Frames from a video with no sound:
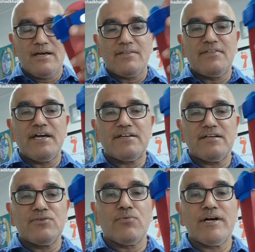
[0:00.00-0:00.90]
that
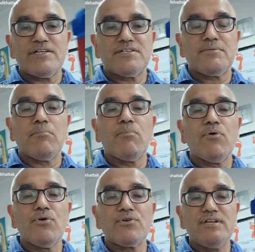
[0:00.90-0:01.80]
invite
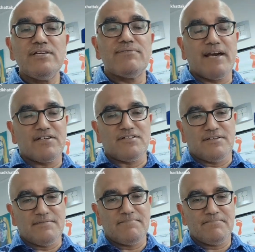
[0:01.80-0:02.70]
more knee
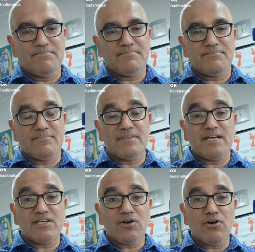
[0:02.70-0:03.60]
flexion,
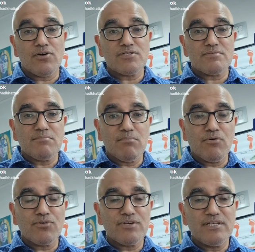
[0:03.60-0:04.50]
that cause
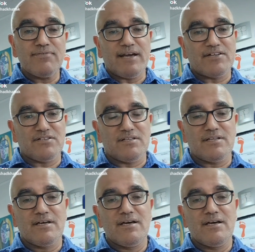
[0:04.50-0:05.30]
more knee flexion.